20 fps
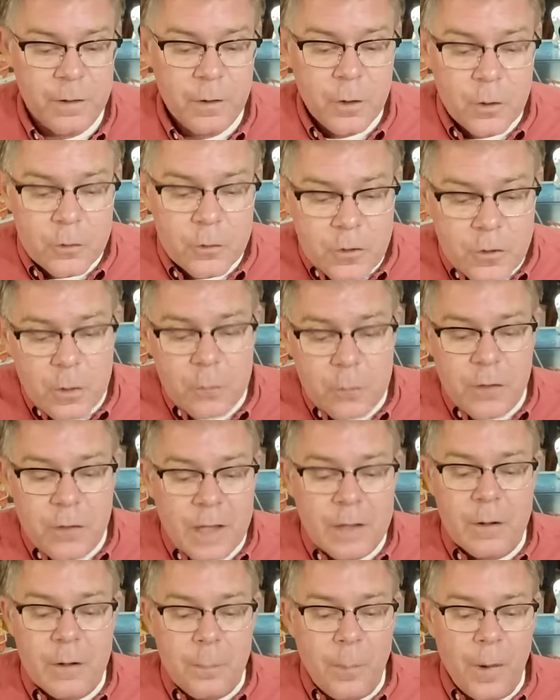do you
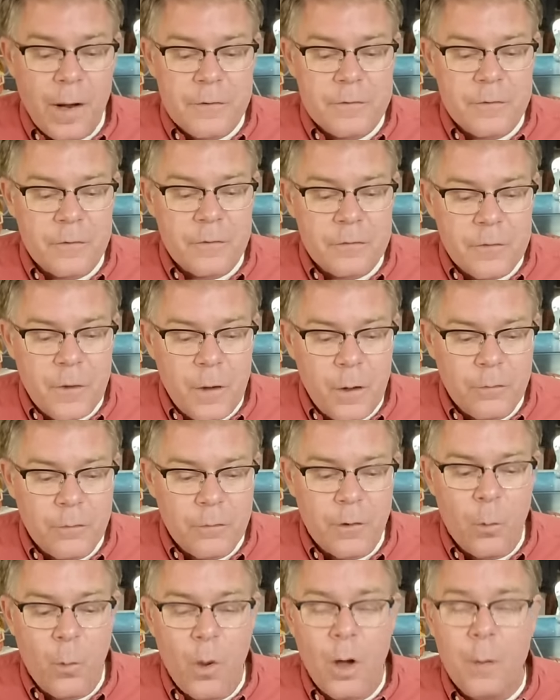think the price of
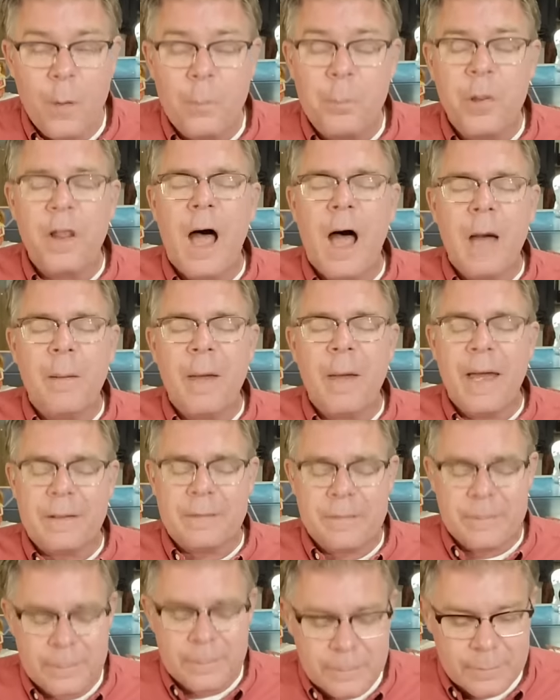silver will
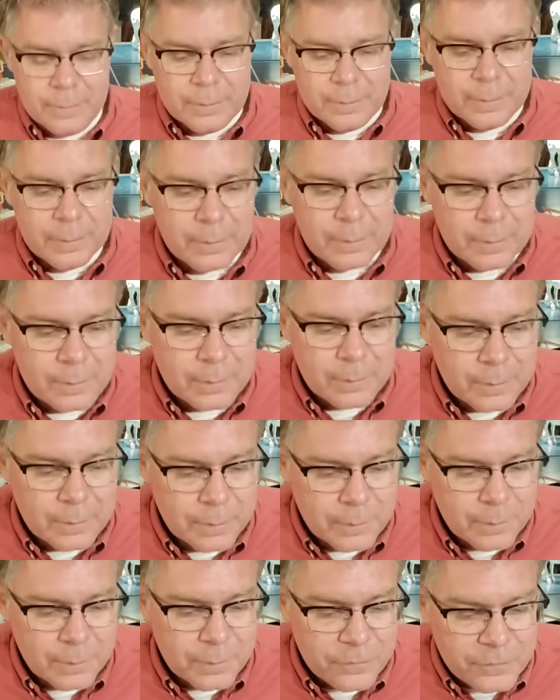plummet?
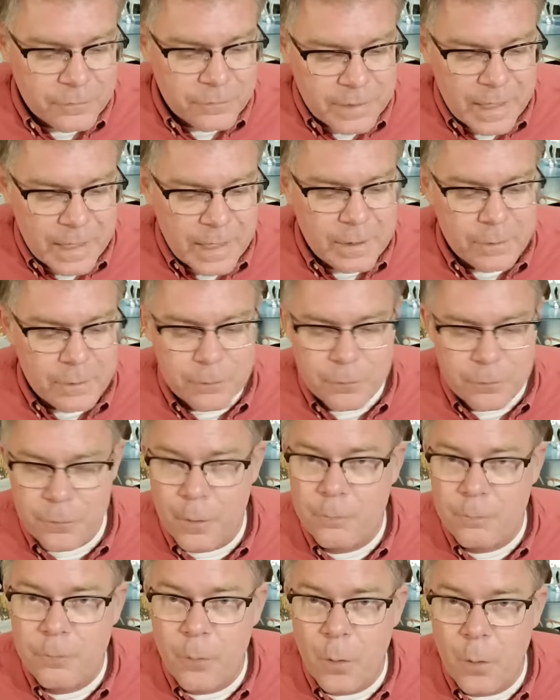Steve
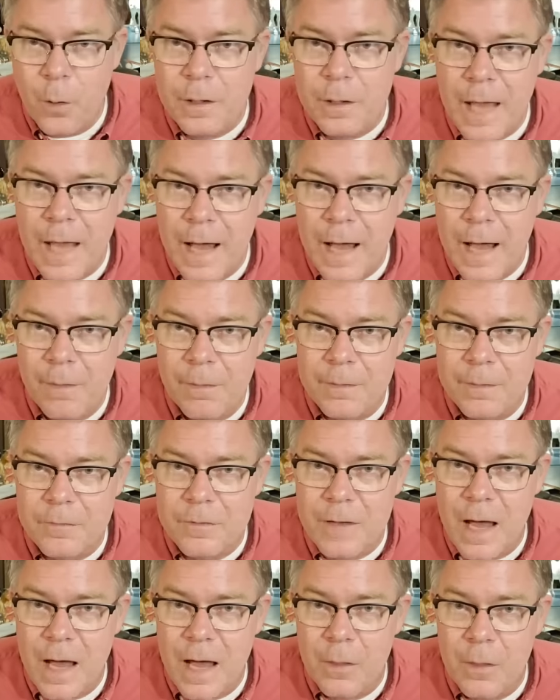from Fort
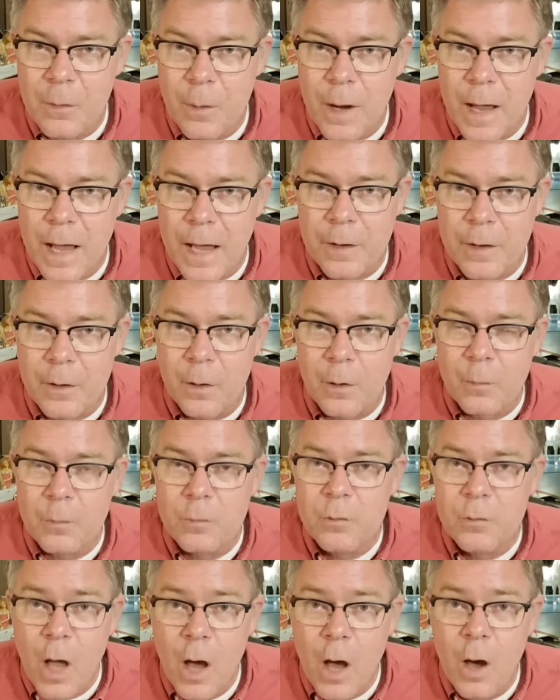Collins, Colorado.
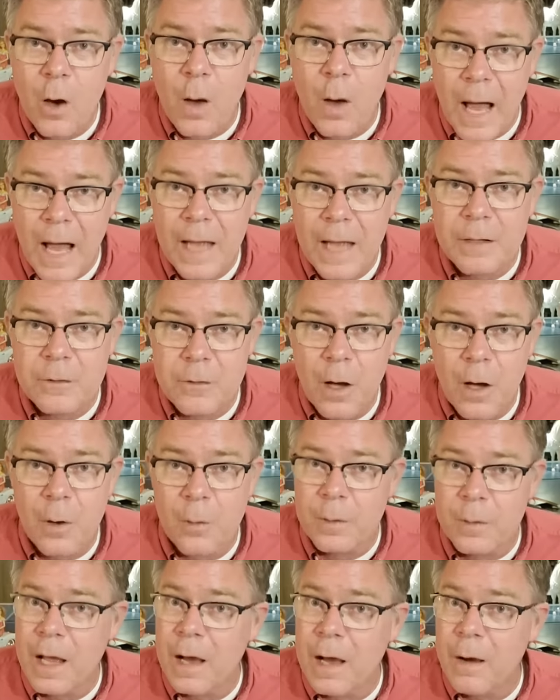No, I
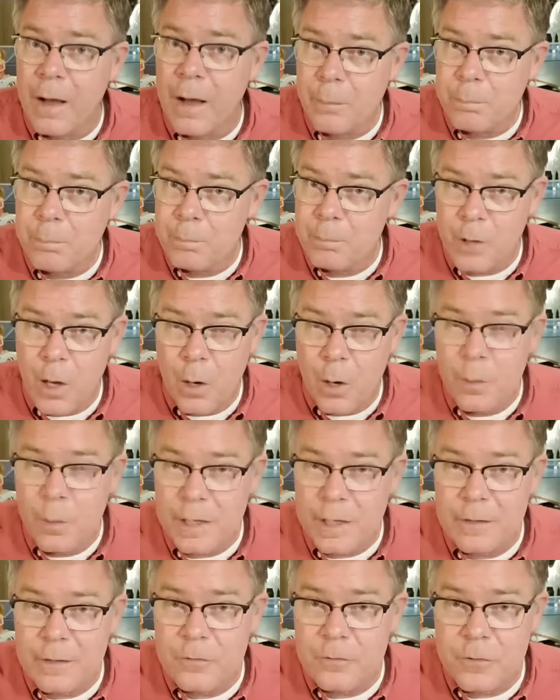don't. Now, I'll go
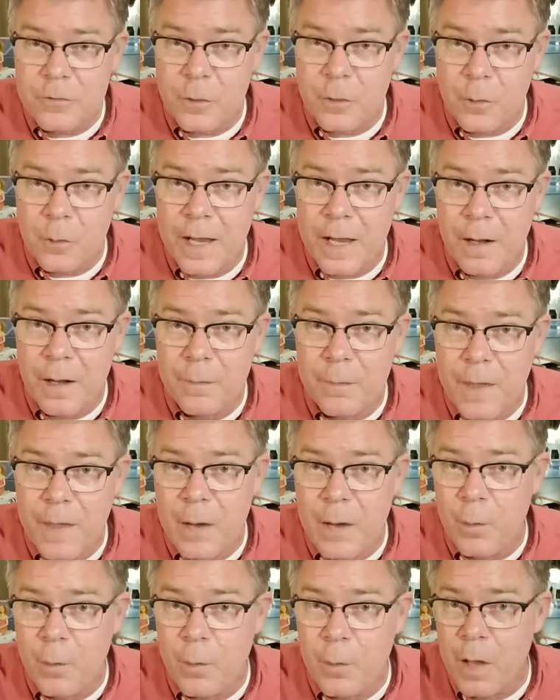against the grain on
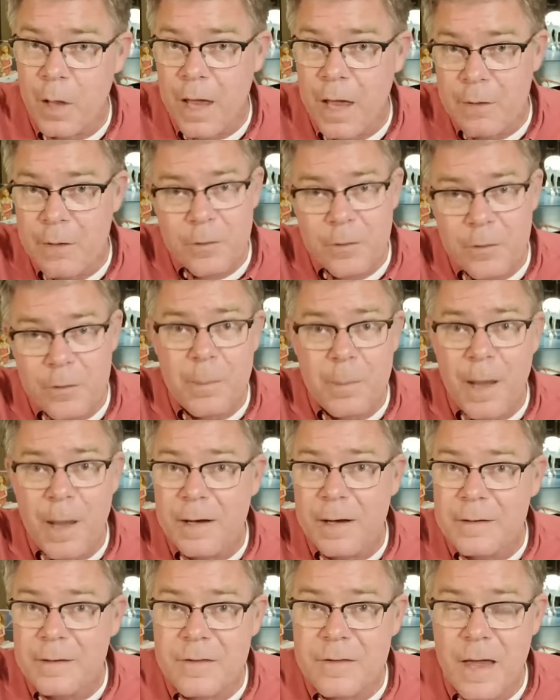that one.
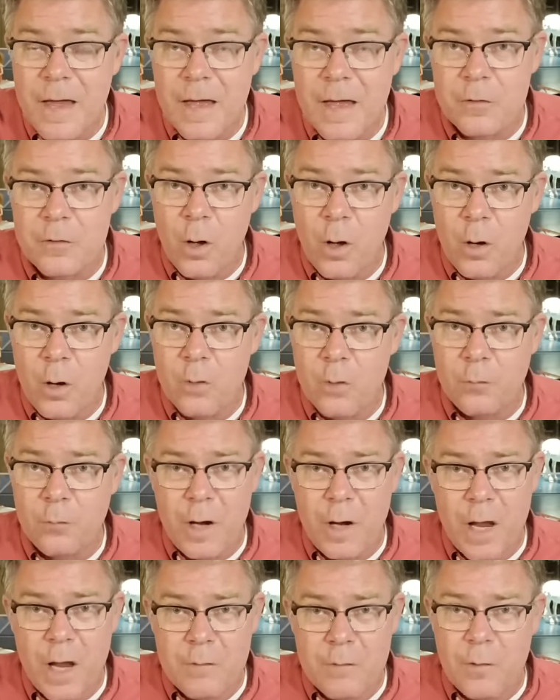Everybody says, oh, if
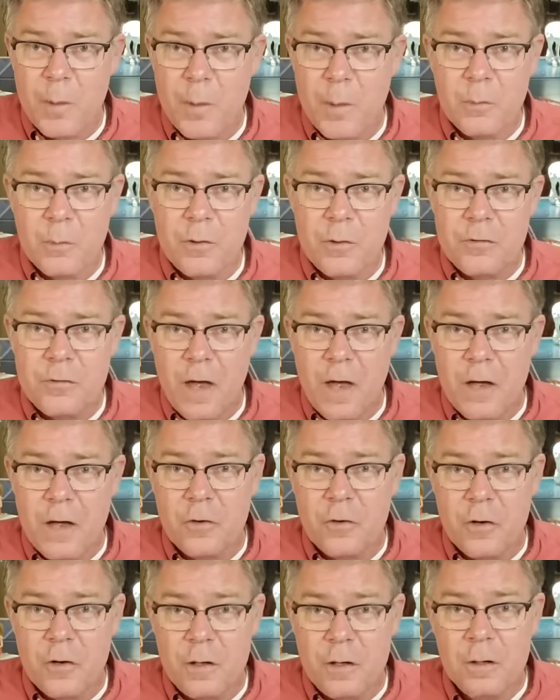we have a big
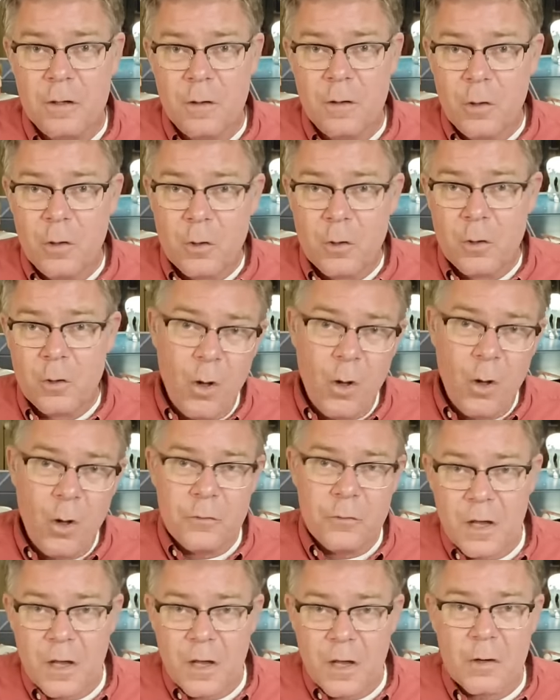recession,
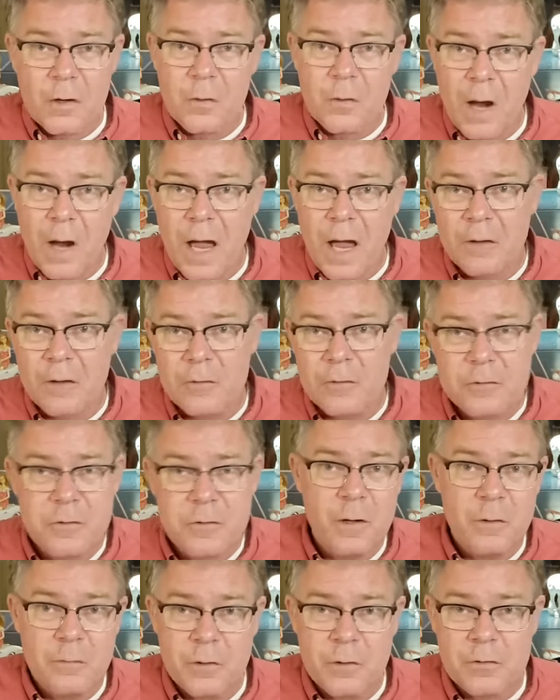gold's going to crash,
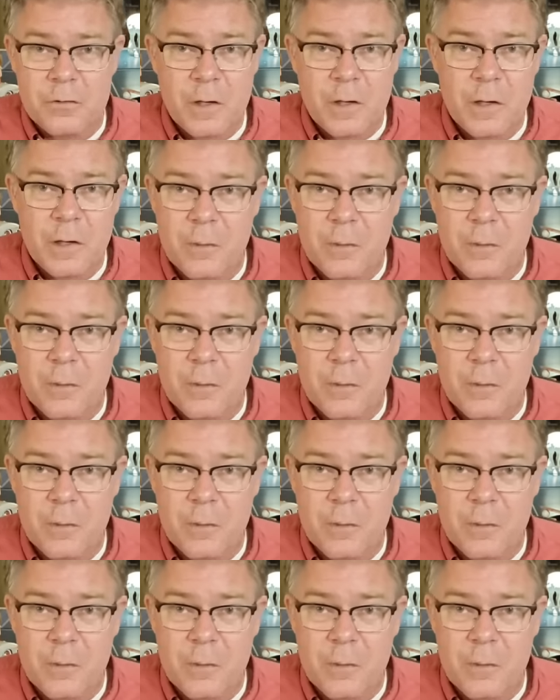silver's going to